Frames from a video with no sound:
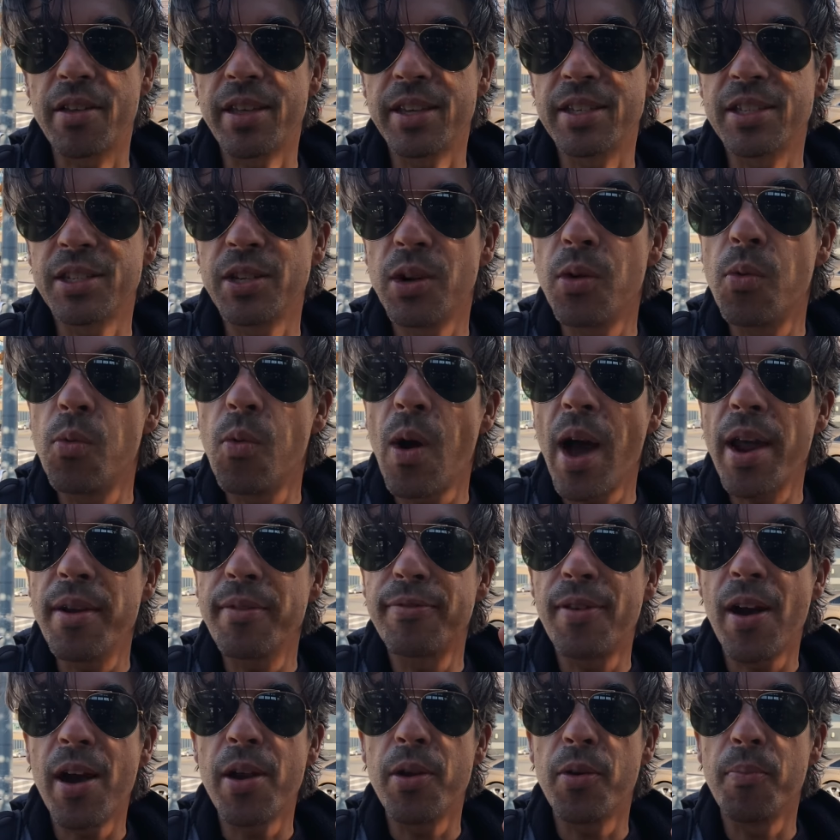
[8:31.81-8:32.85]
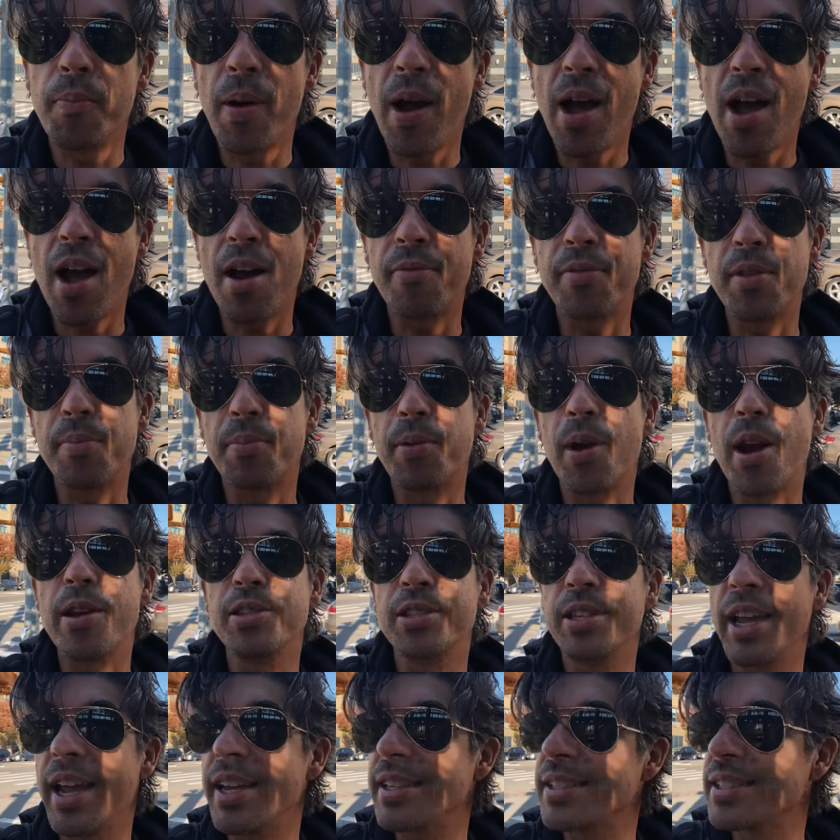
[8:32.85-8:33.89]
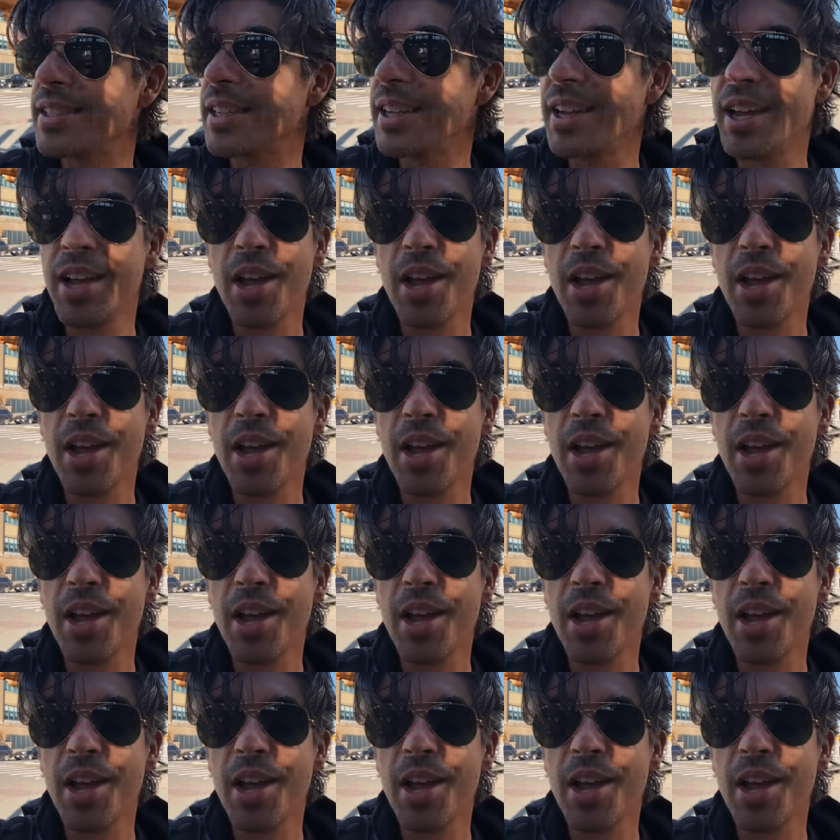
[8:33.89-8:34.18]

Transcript: There's still one final part of the process,